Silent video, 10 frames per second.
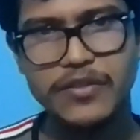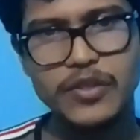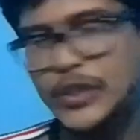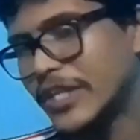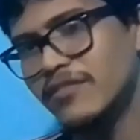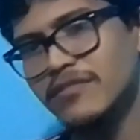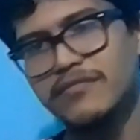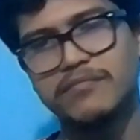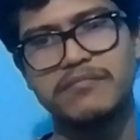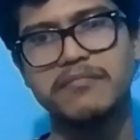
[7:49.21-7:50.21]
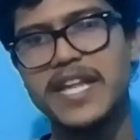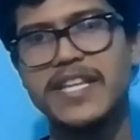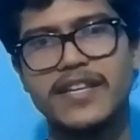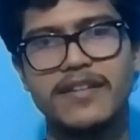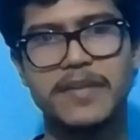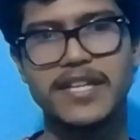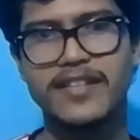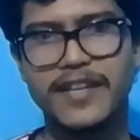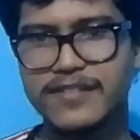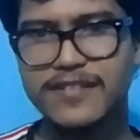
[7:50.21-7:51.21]
wrote down
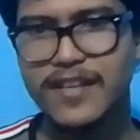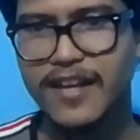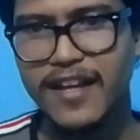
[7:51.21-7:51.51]
many things.